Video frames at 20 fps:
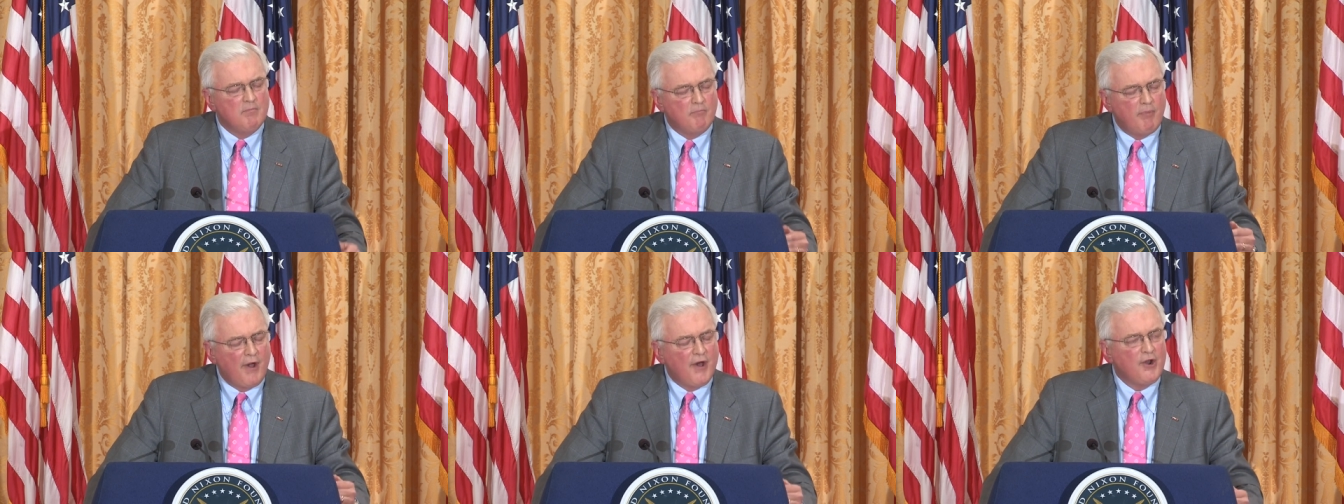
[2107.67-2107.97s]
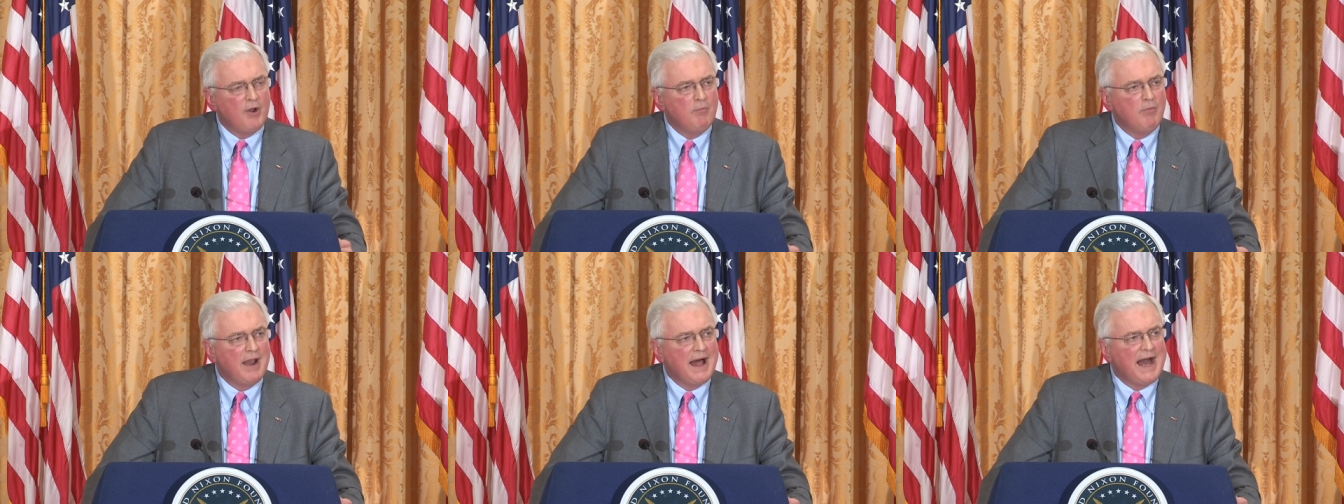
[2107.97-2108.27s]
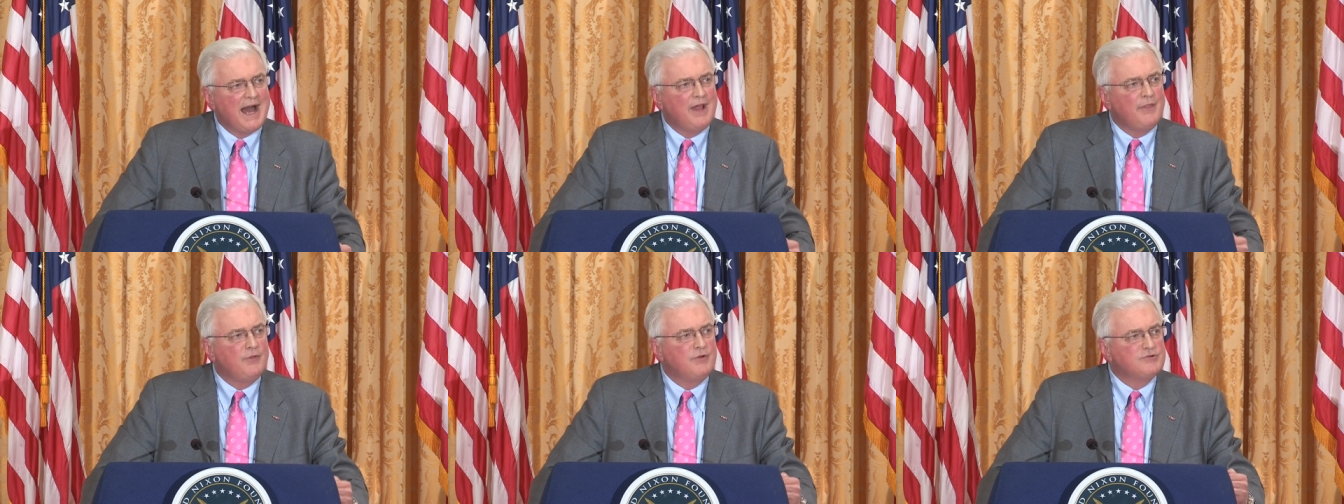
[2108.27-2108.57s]
Bottom
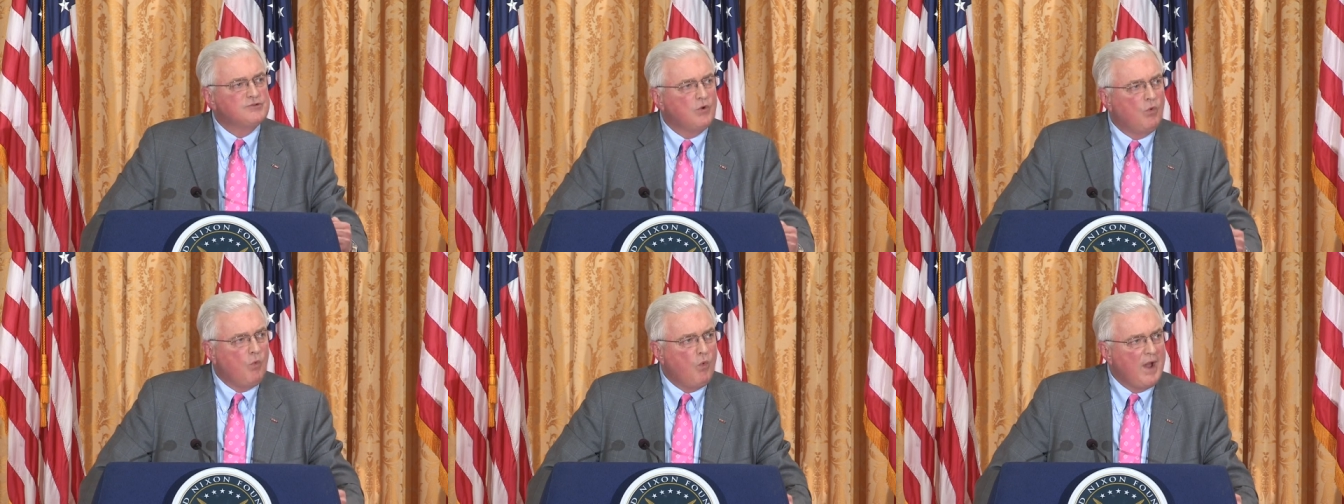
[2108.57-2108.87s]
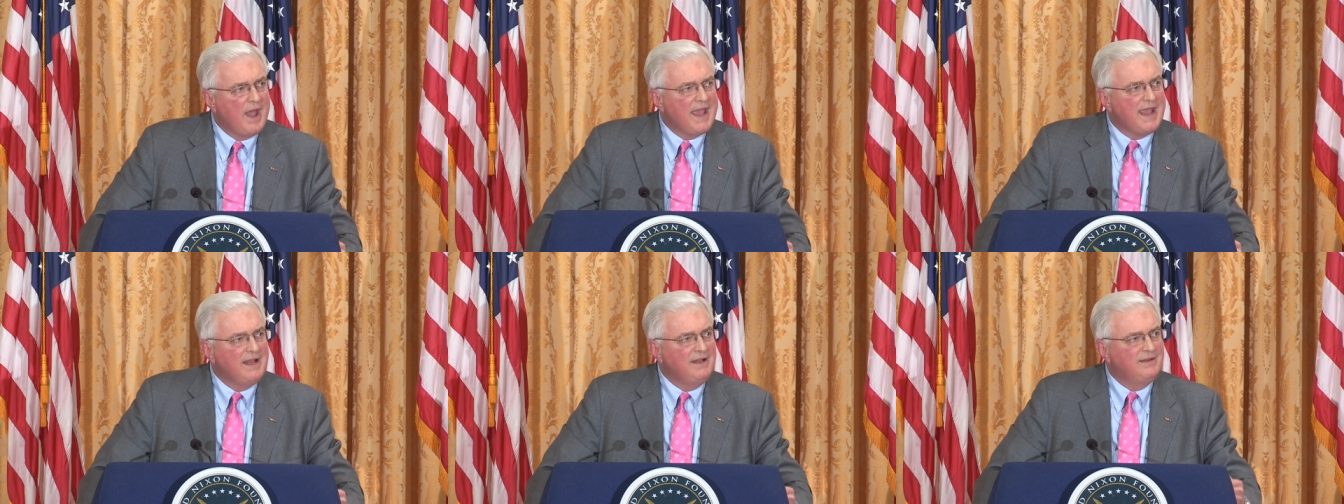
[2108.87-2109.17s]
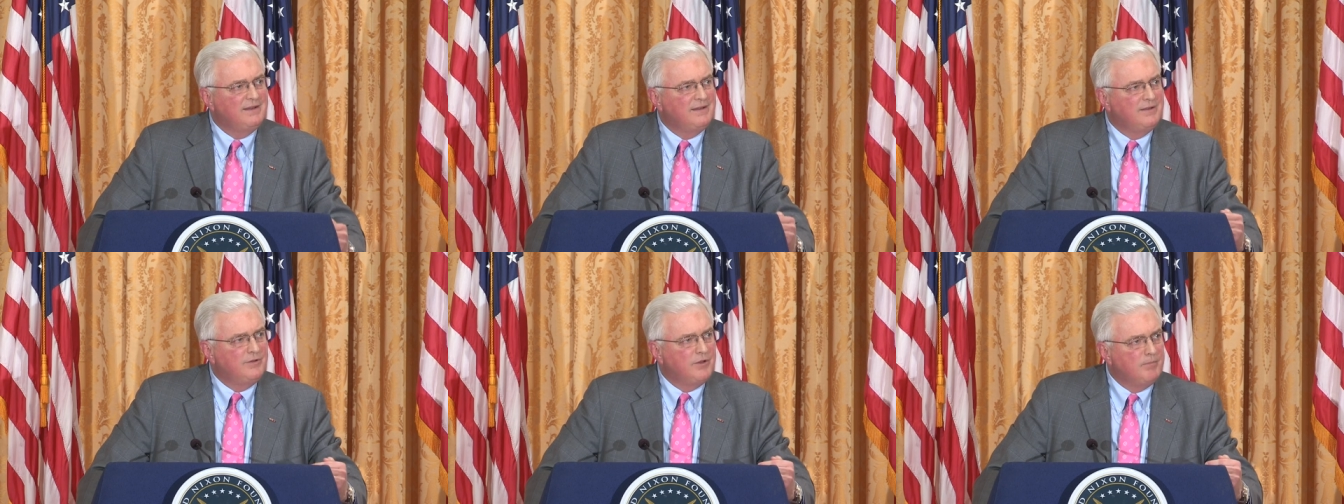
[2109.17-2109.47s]
line, there's a way
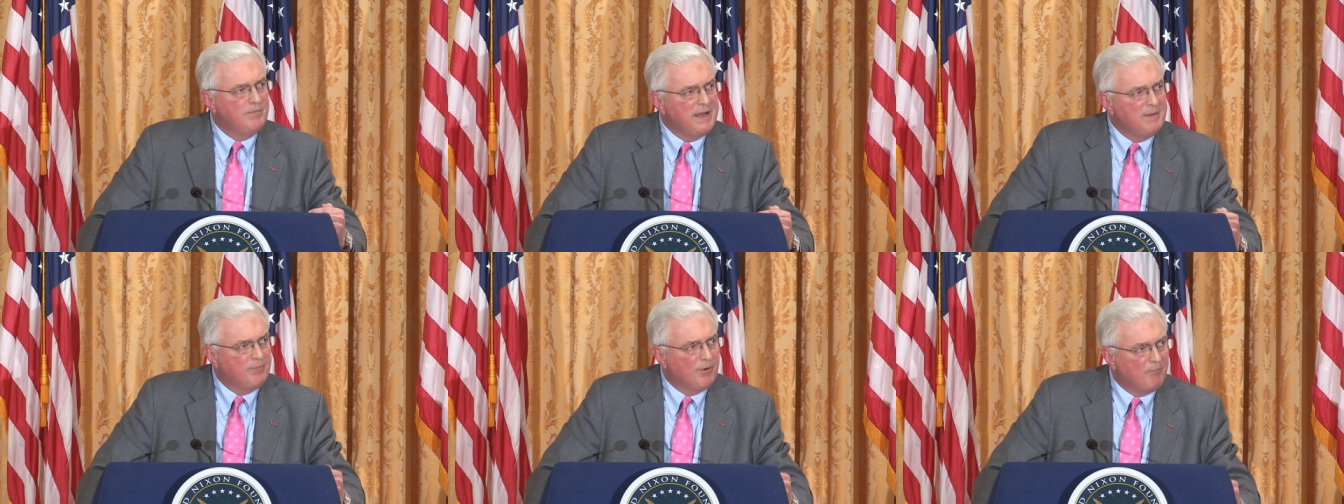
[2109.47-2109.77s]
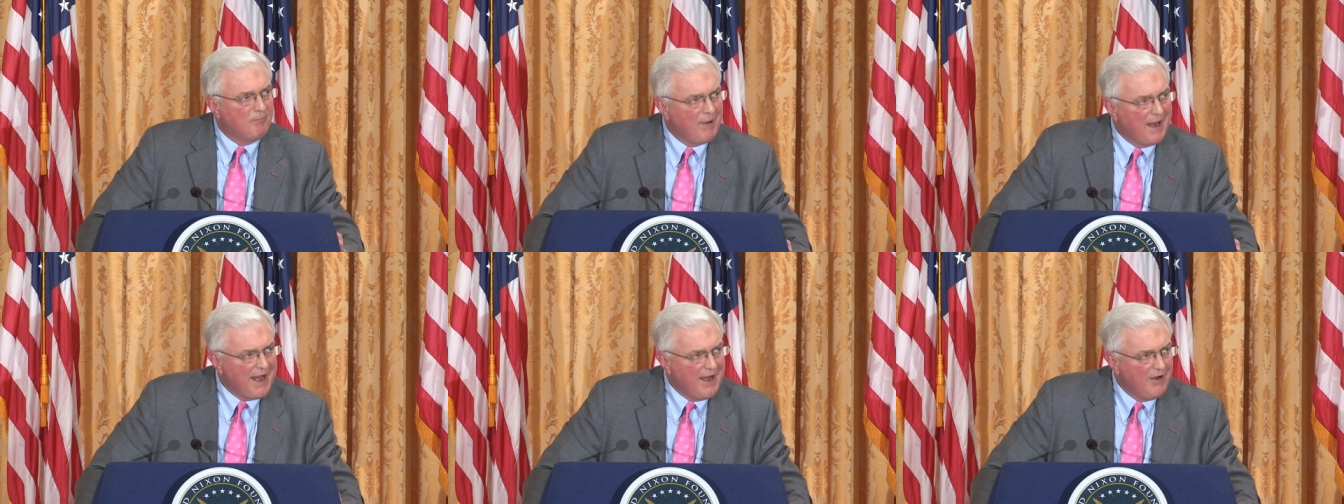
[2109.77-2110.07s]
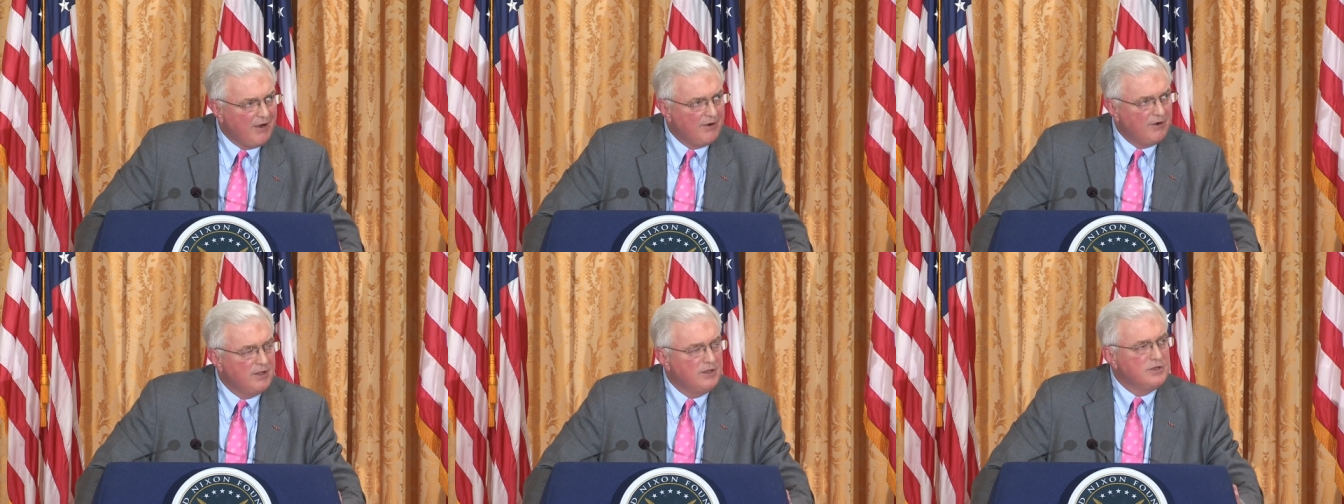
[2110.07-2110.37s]
to be
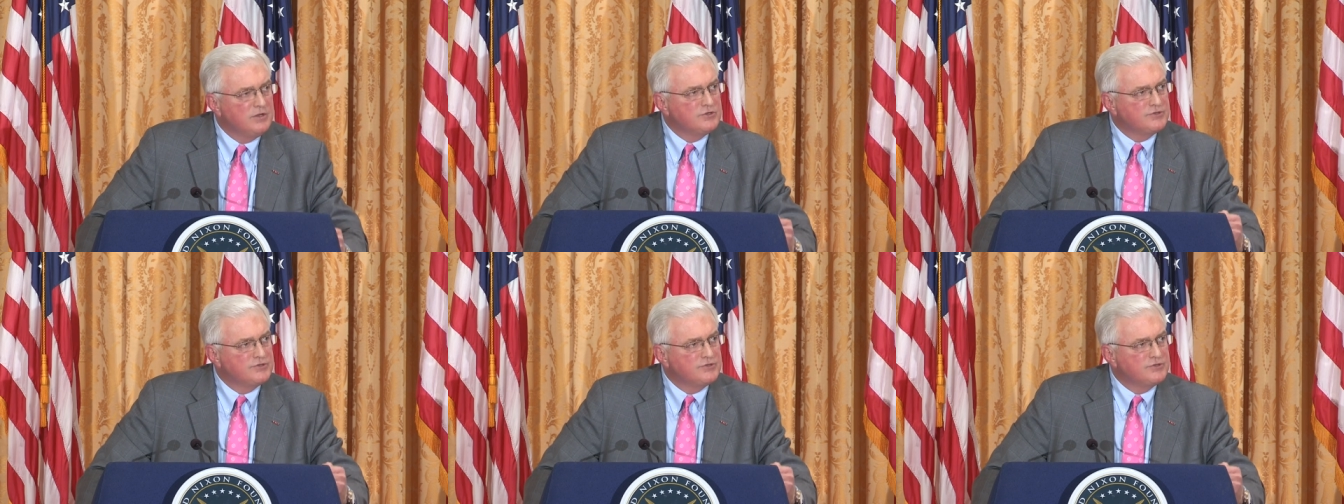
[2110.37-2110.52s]
prepared